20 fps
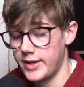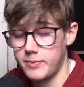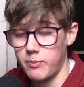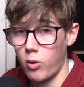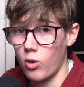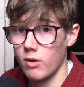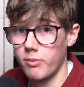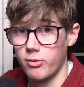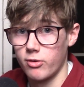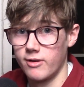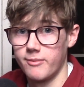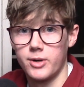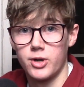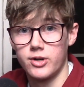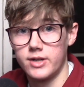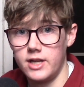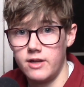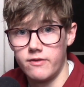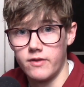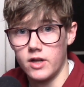is poor
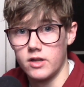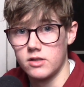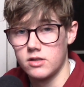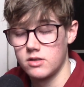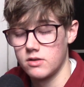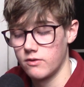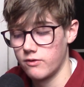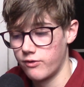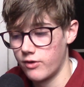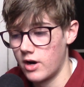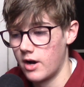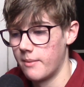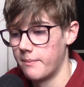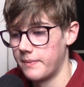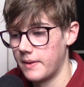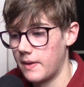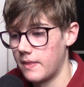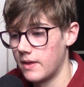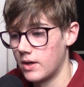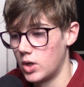perimeter defense
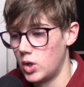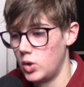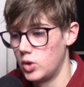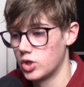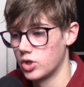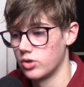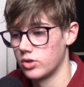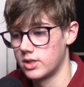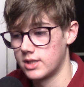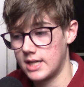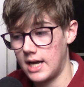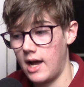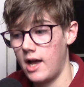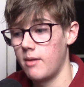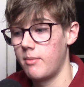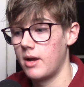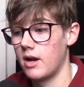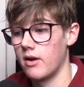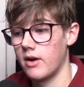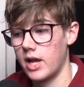from the Hoosiers.
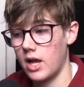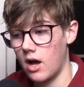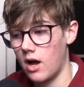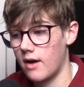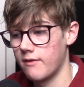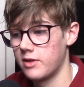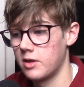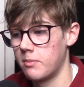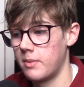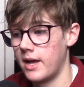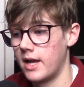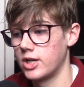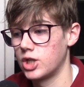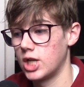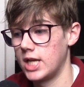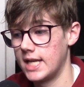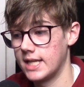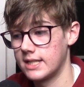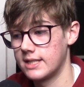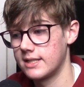Tyberry off the
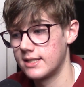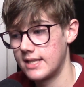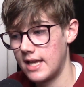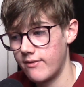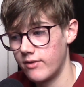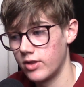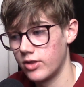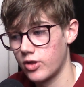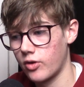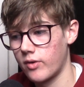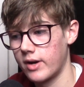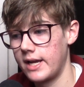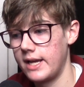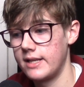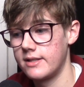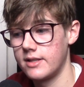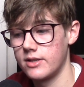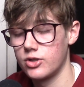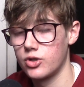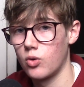bench hit 7
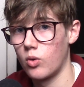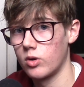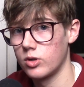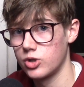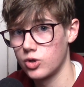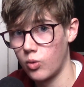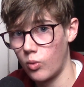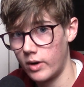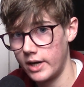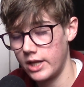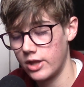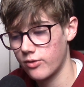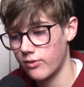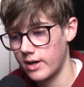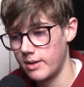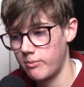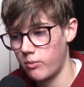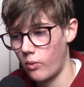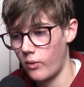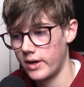threes. He scored
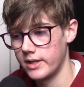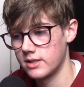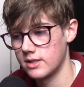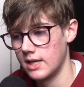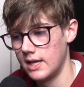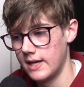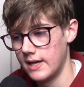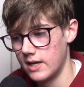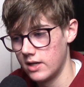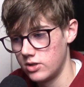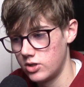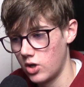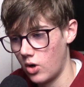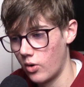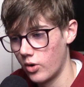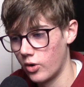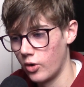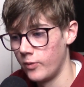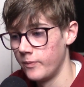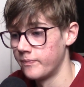23 points
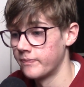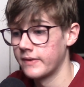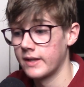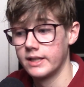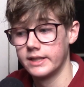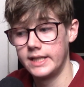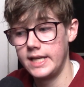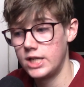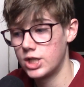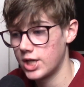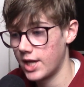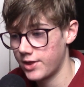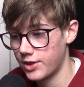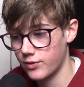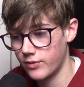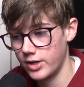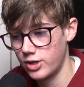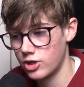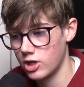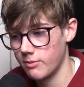total. Leach
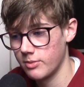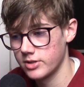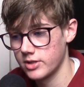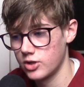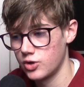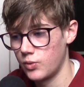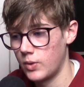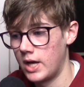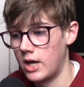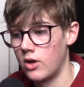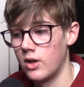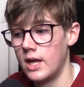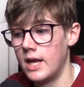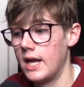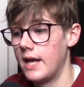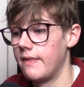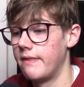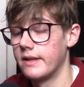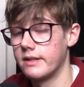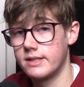had 3 triples as
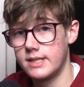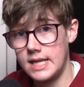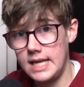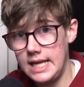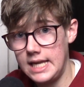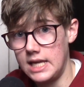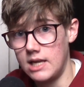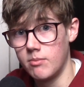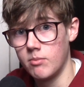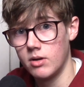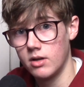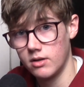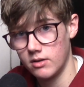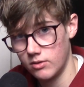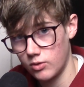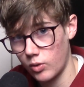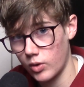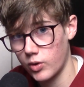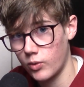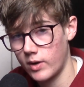well. The team,
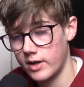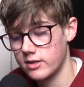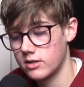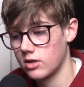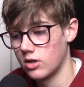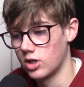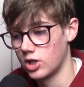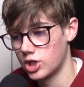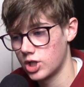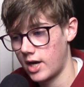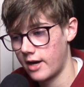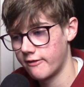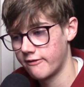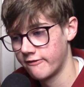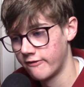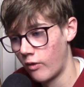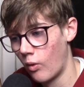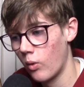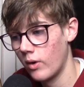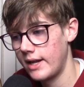Northwestern,
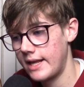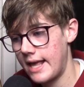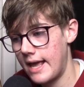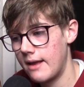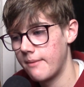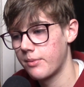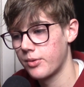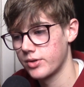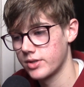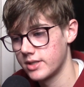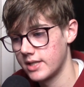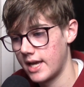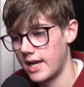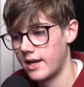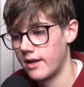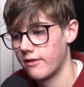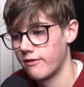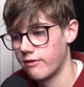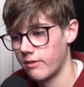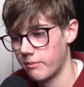shot
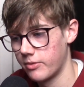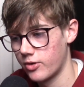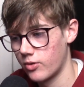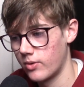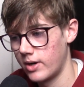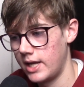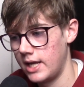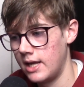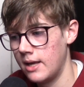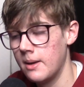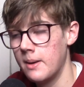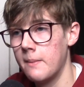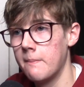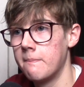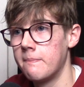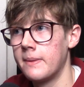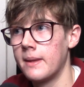48% from 3,